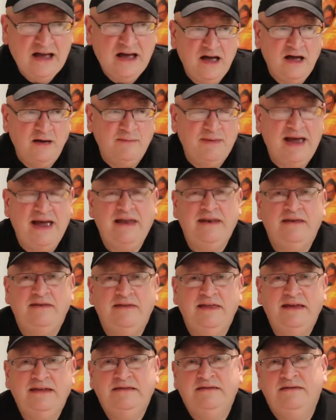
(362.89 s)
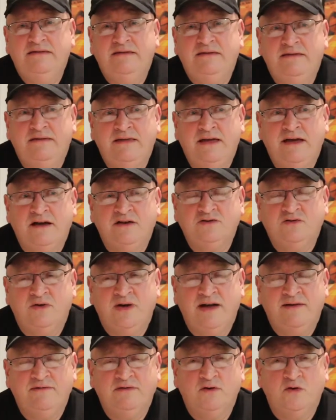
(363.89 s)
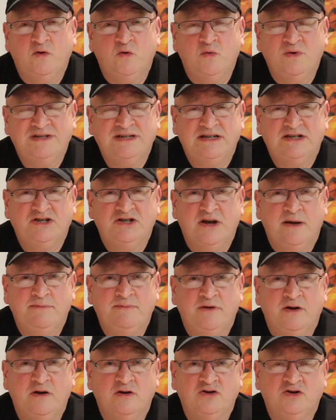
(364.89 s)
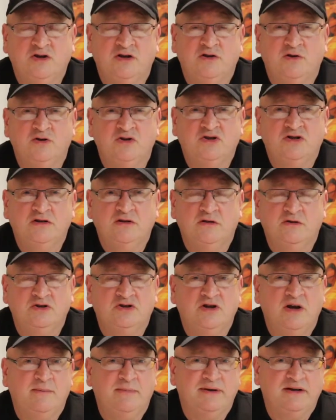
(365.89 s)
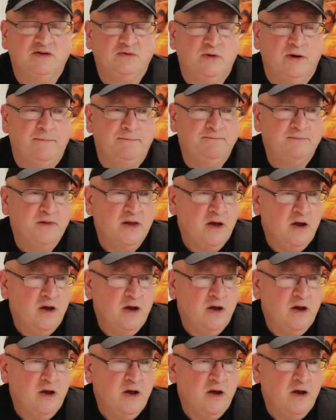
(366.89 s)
And then they also have a little whiskey shop there, so you can do a little shopping as well.